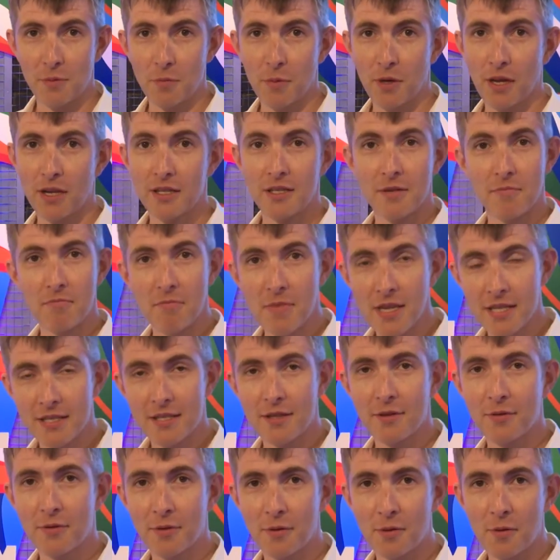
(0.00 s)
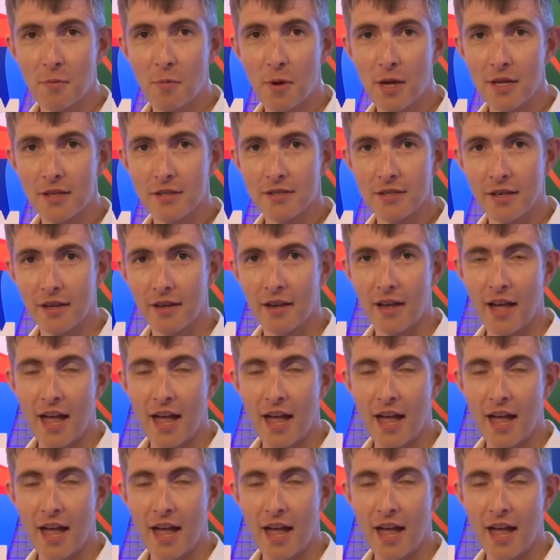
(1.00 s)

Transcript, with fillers: We're going to miss you through the winter,